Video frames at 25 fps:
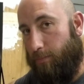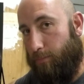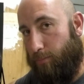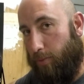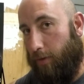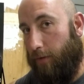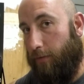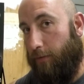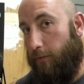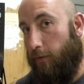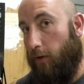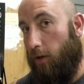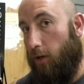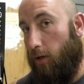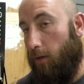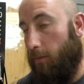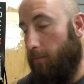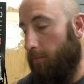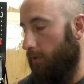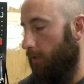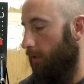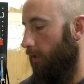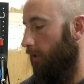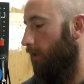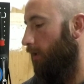
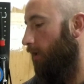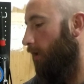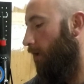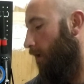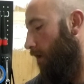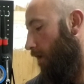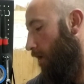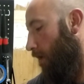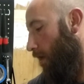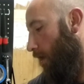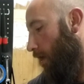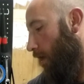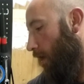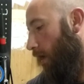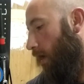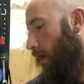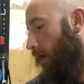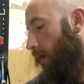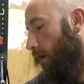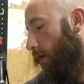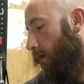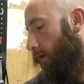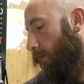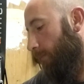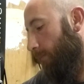preferably.
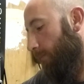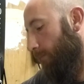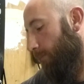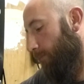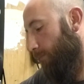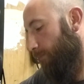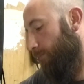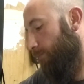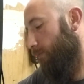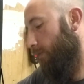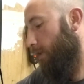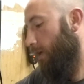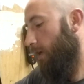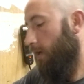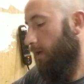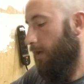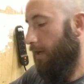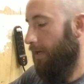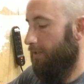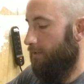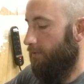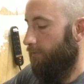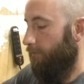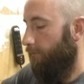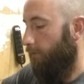
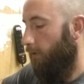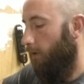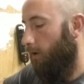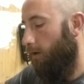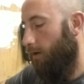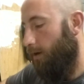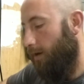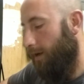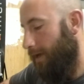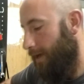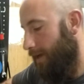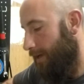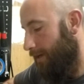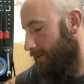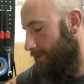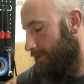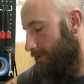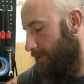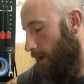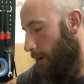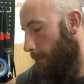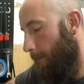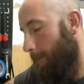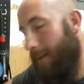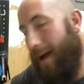As far
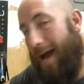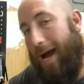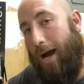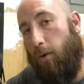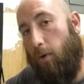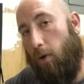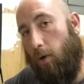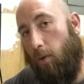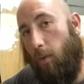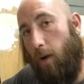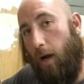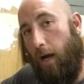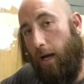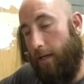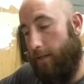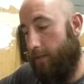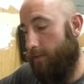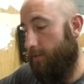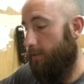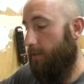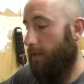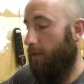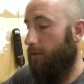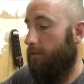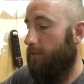as power
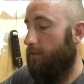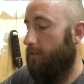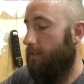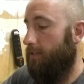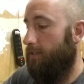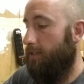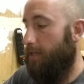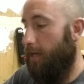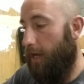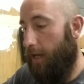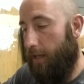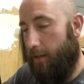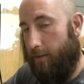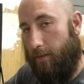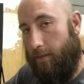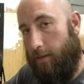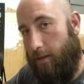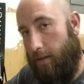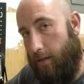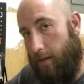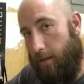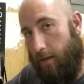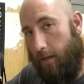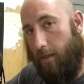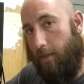wise, now this has got
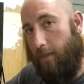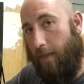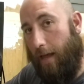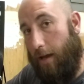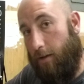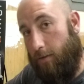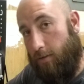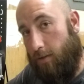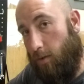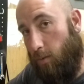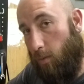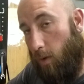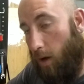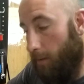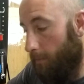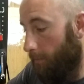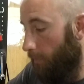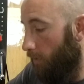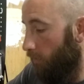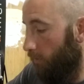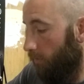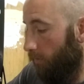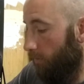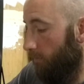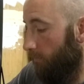the 1,000-watt
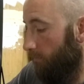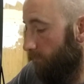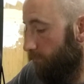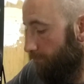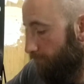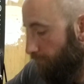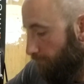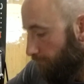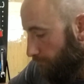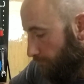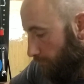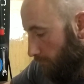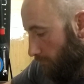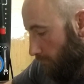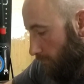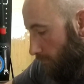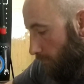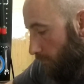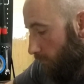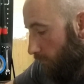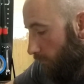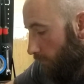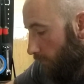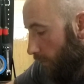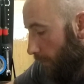motor.
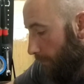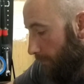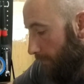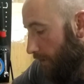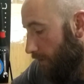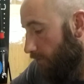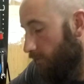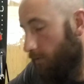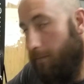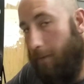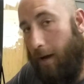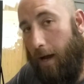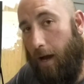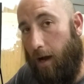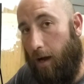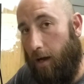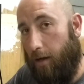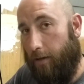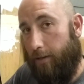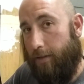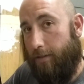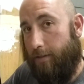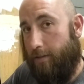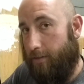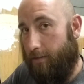I'm gonna give you my
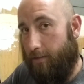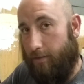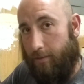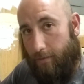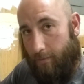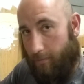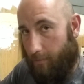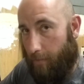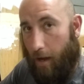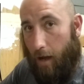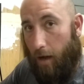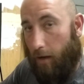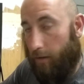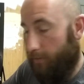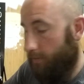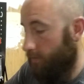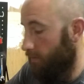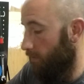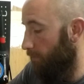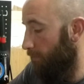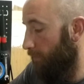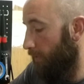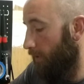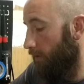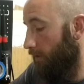honest
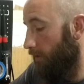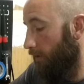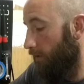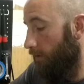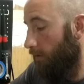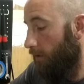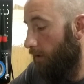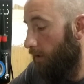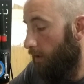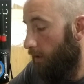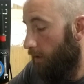opinion.